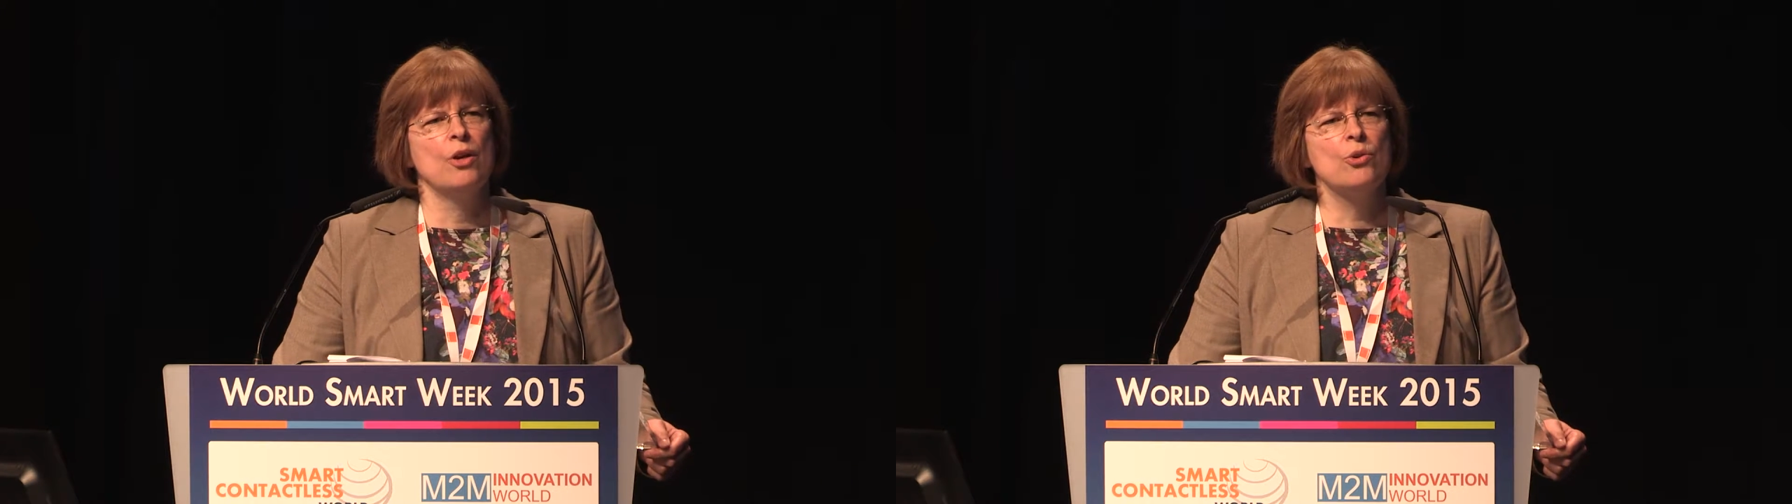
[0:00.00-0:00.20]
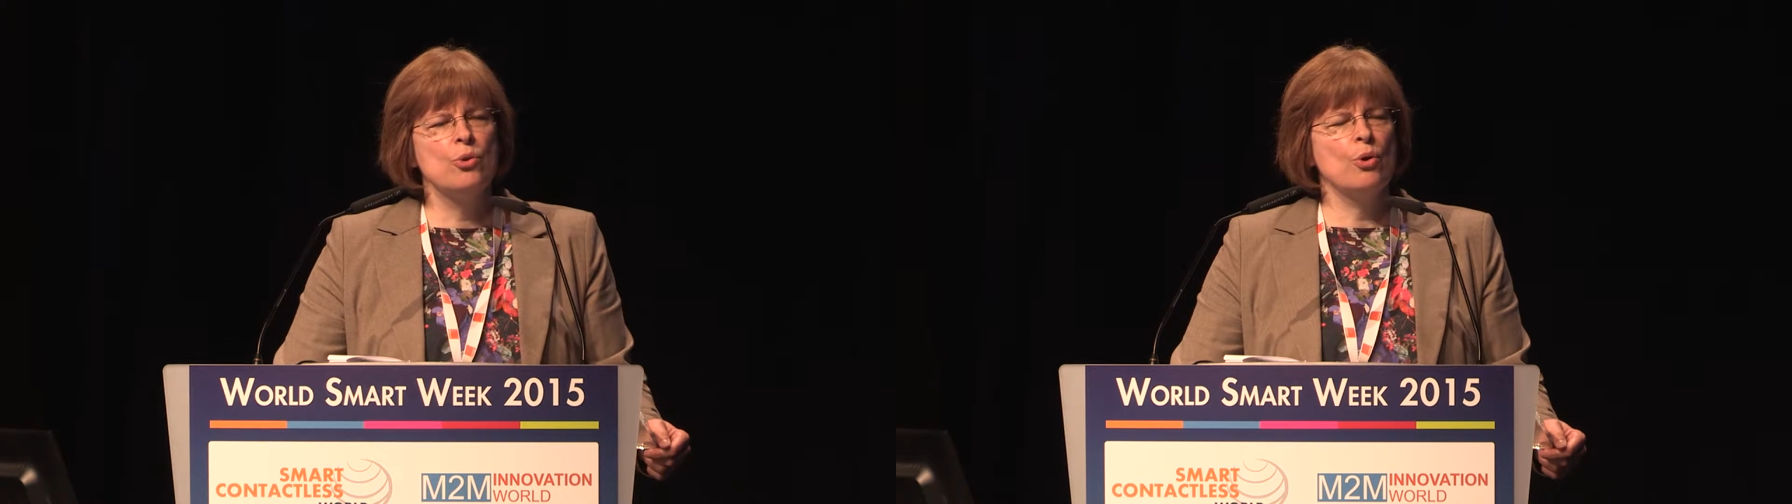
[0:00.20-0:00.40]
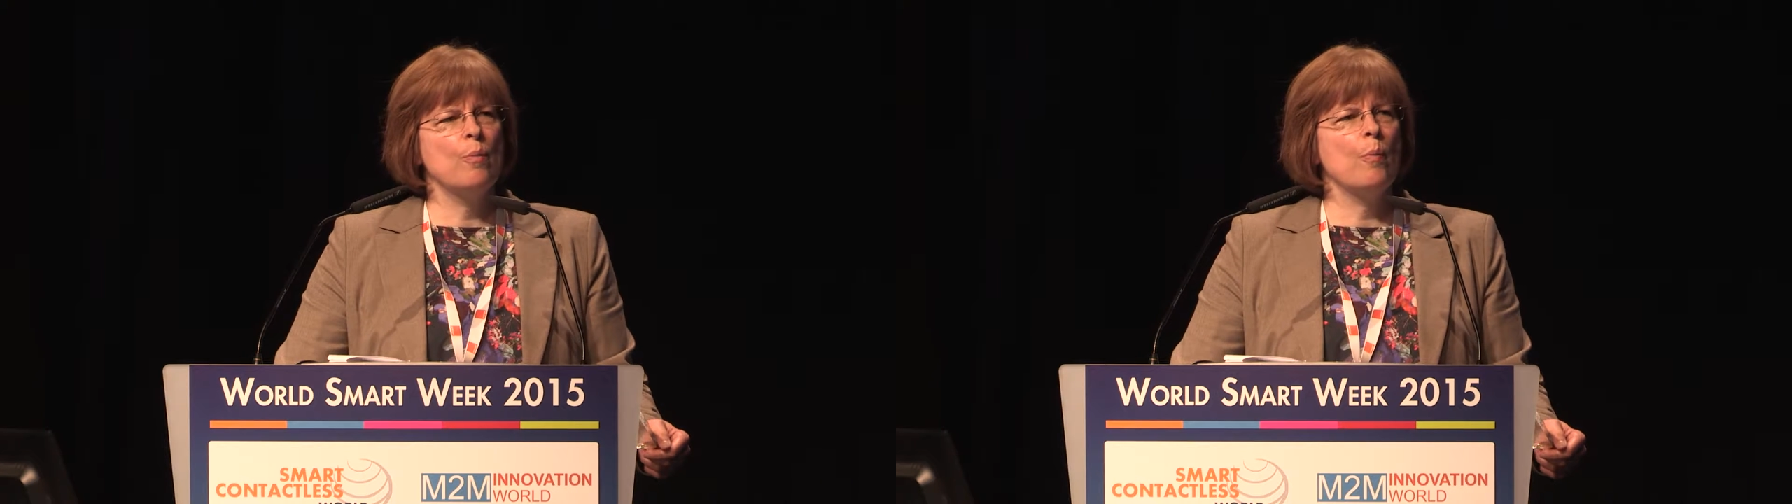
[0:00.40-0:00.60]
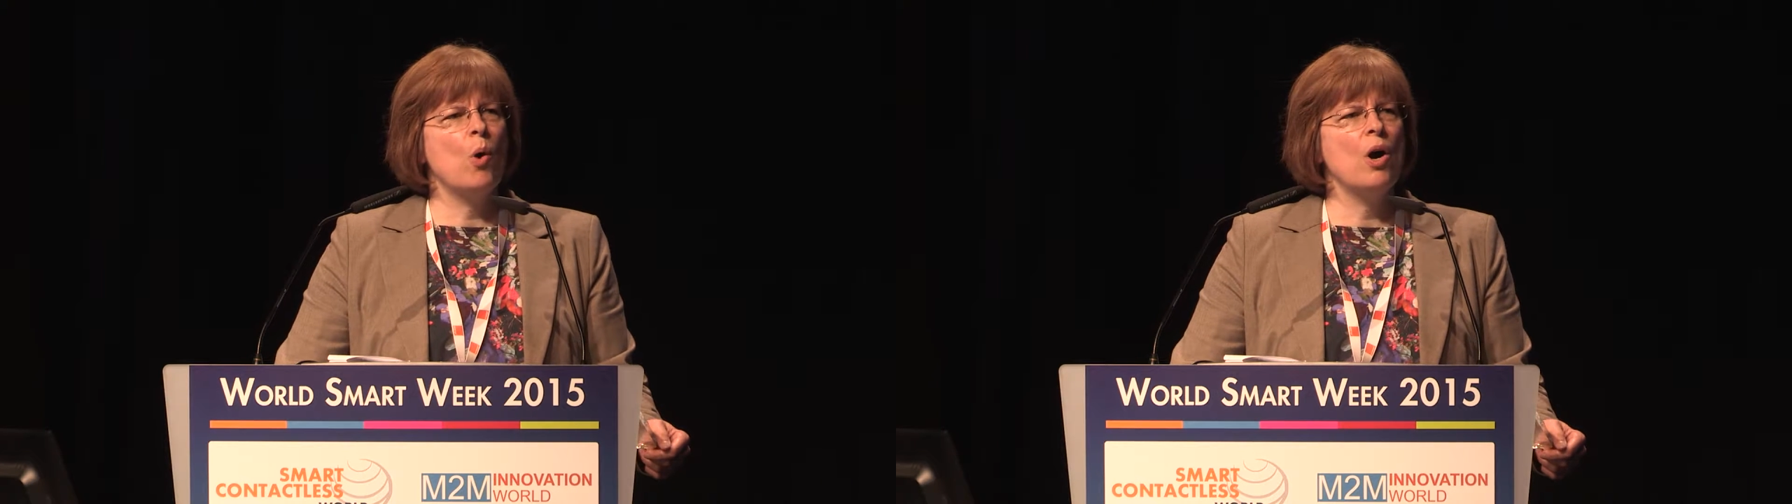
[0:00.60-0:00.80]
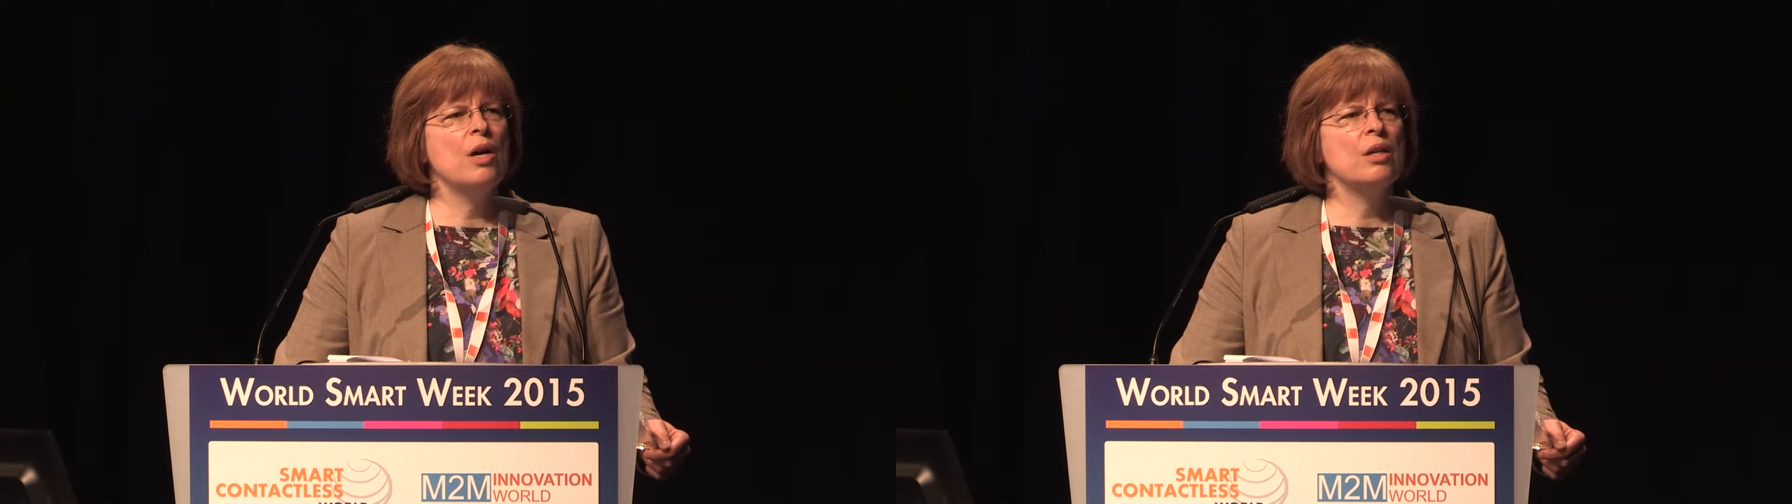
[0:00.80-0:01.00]
to a
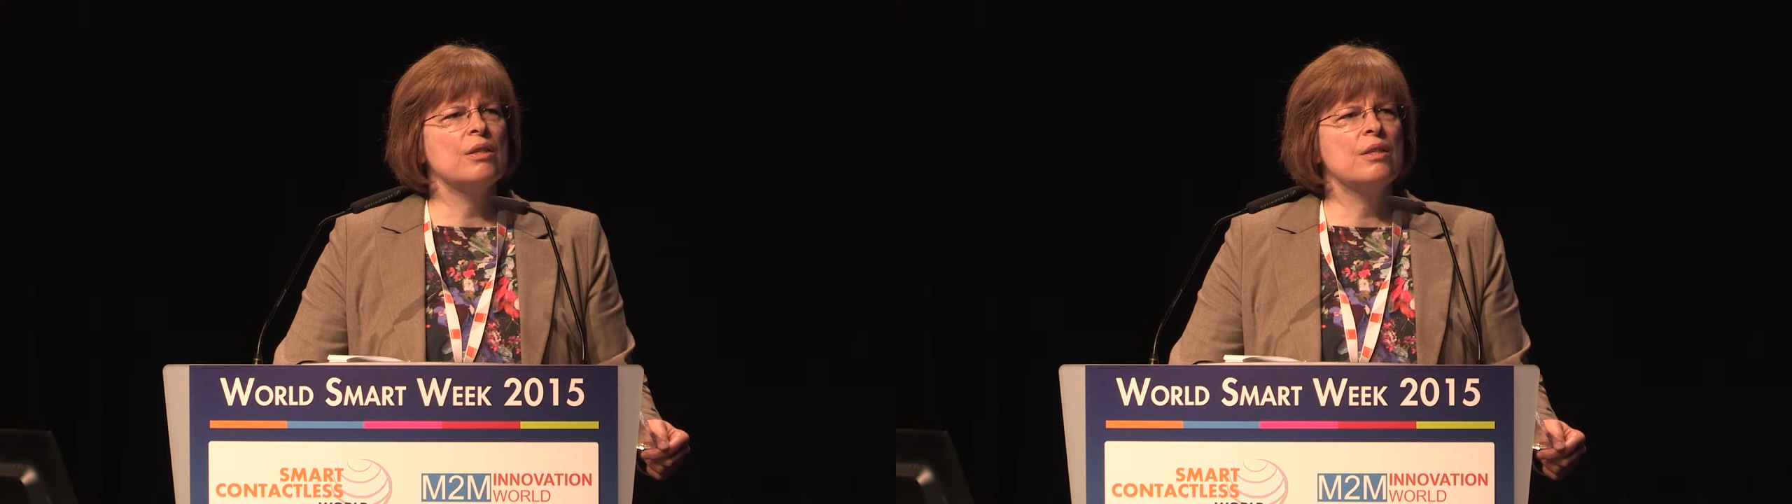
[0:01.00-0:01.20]
more